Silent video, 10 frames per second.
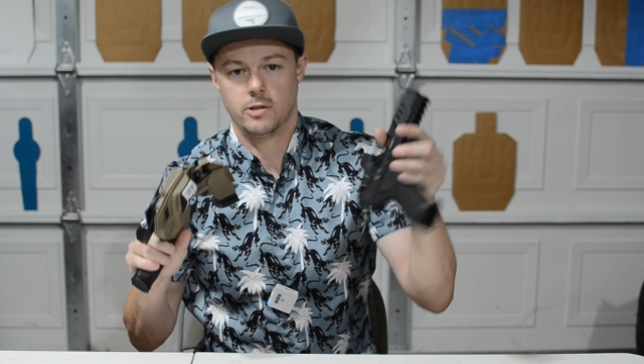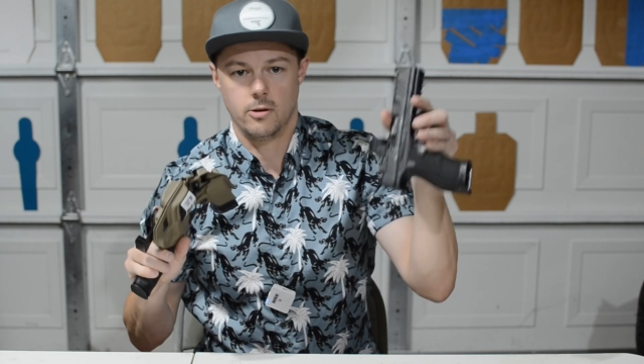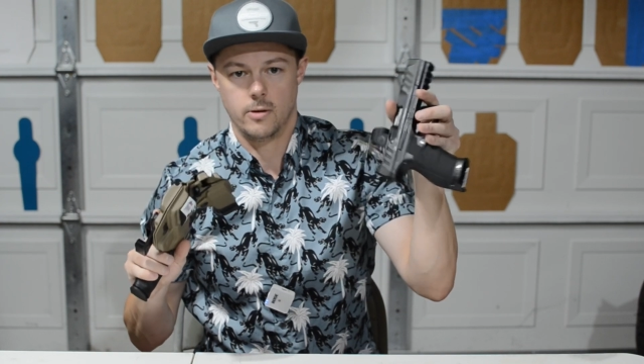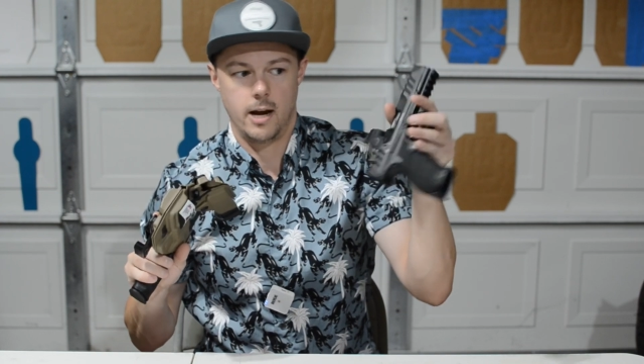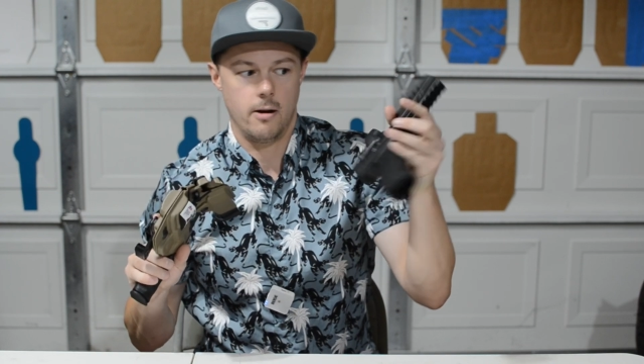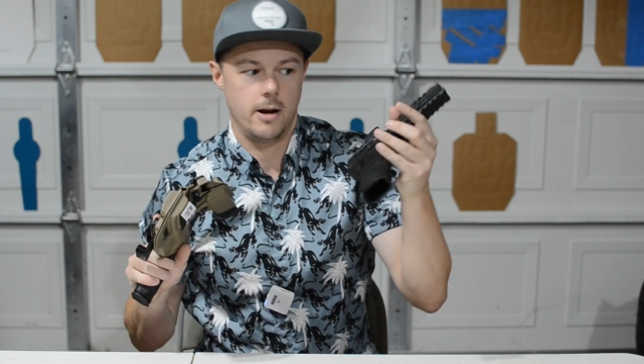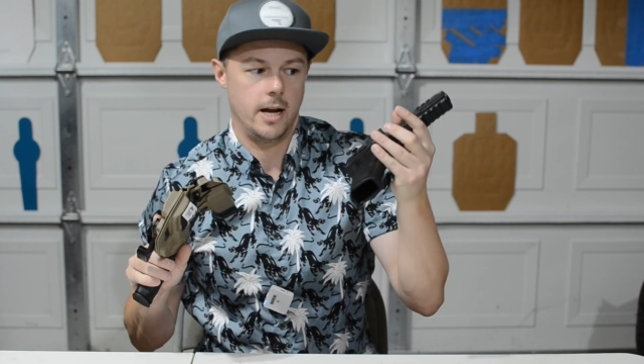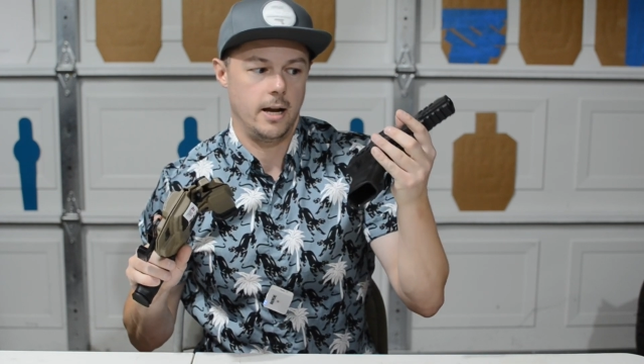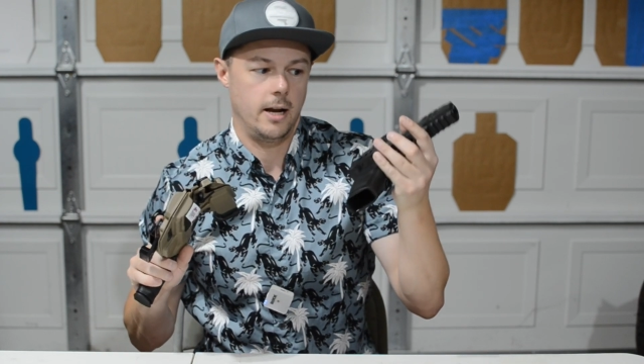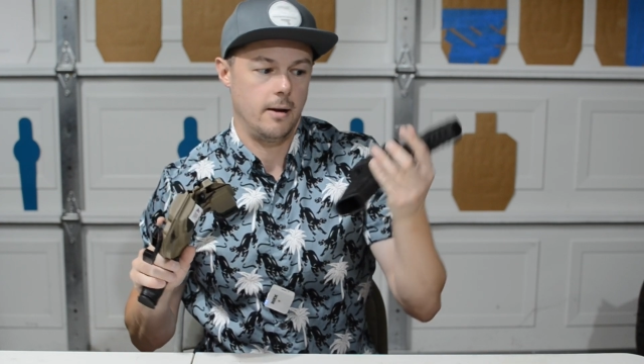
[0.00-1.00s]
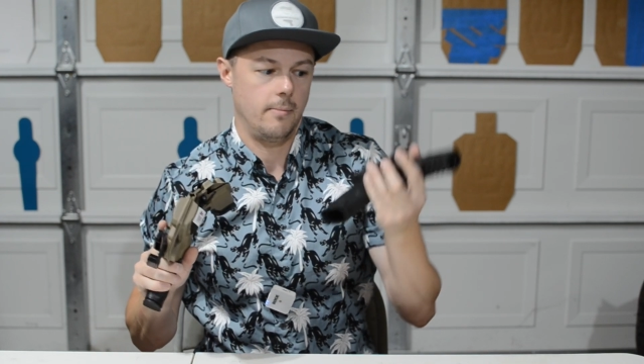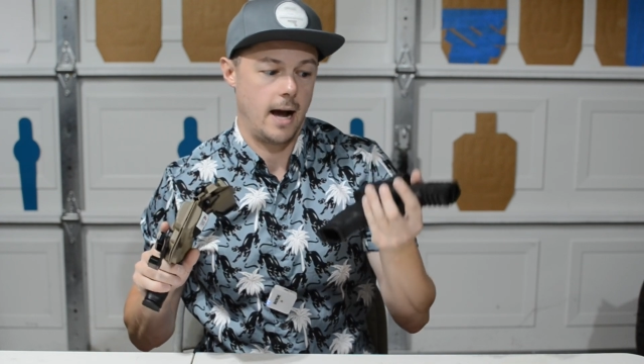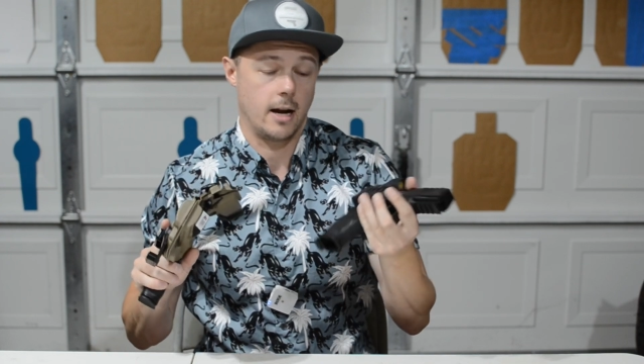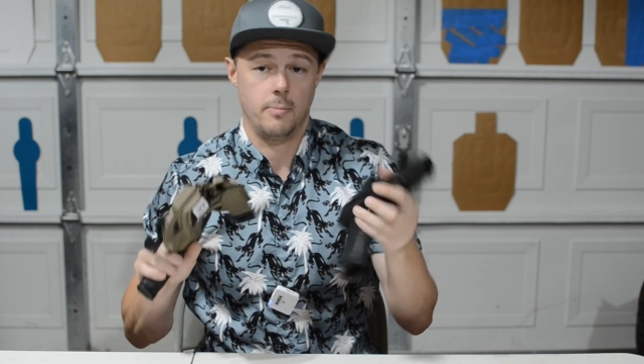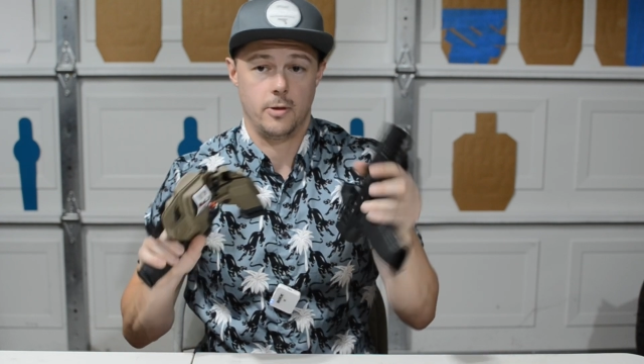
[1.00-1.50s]
So carry and a
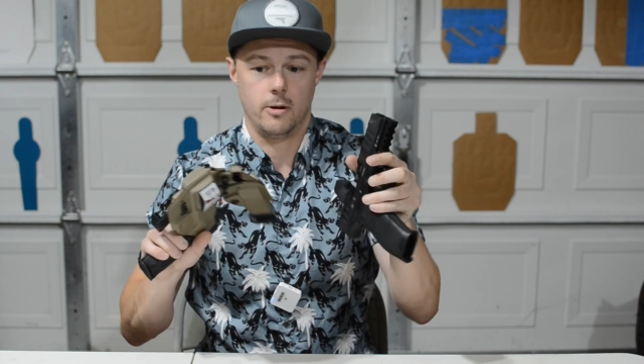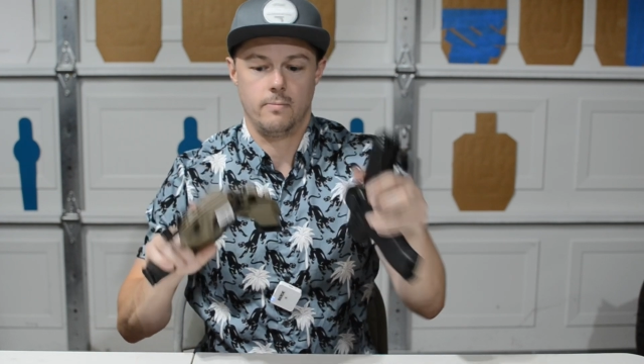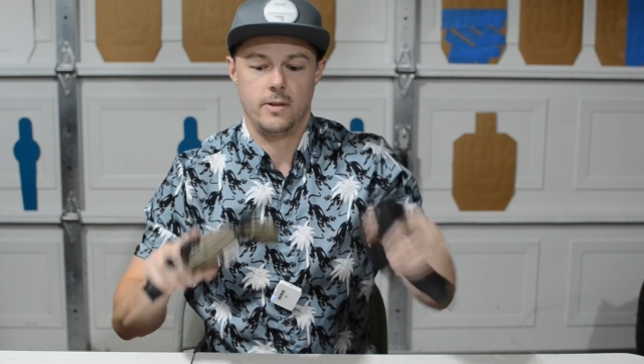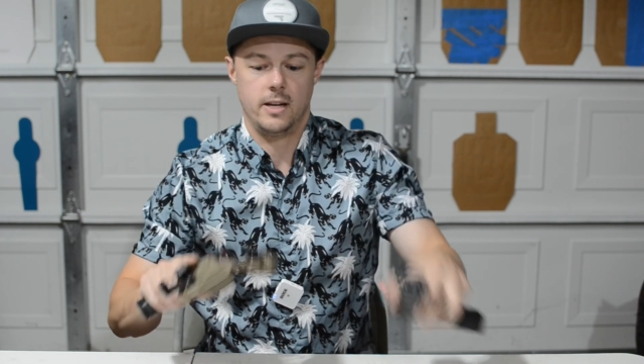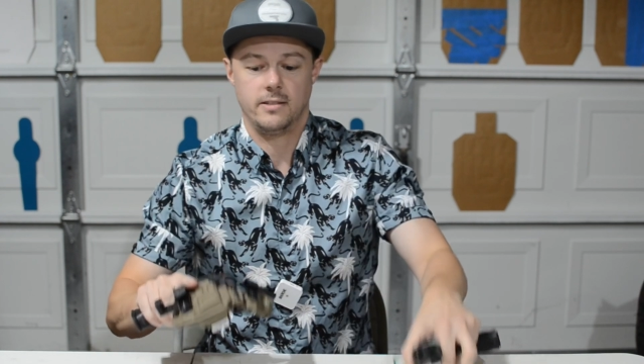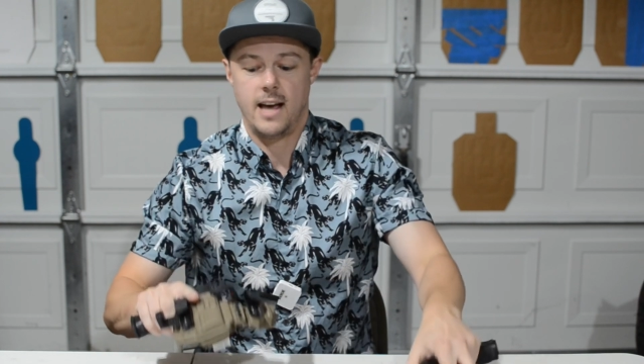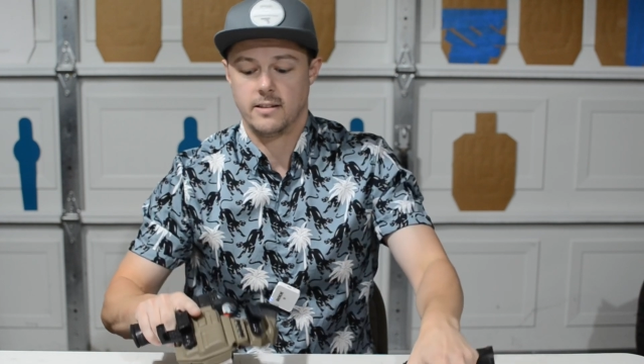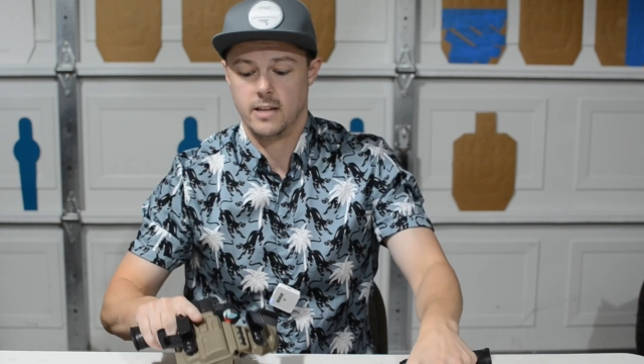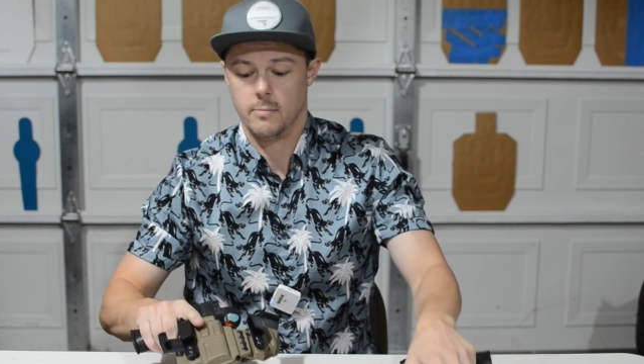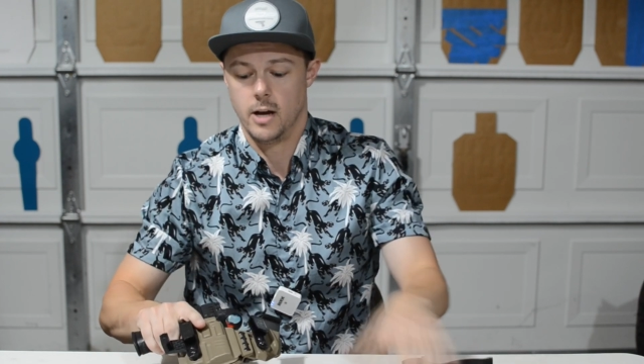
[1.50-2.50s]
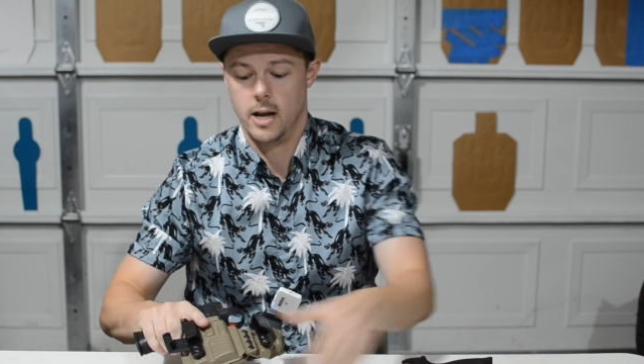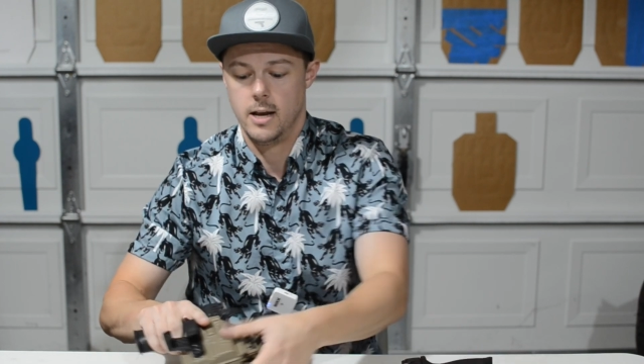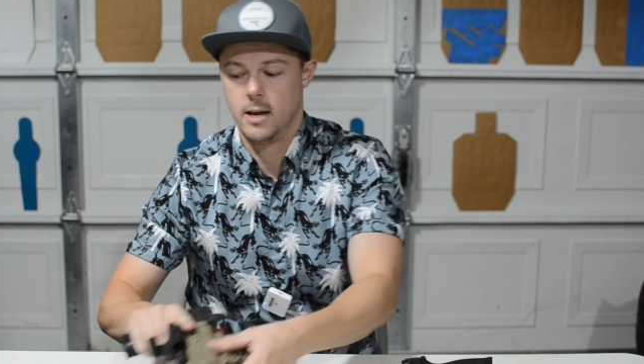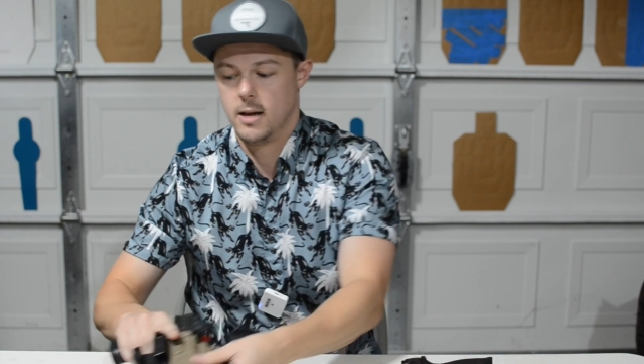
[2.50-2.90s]
backup, but they're the exact same gun.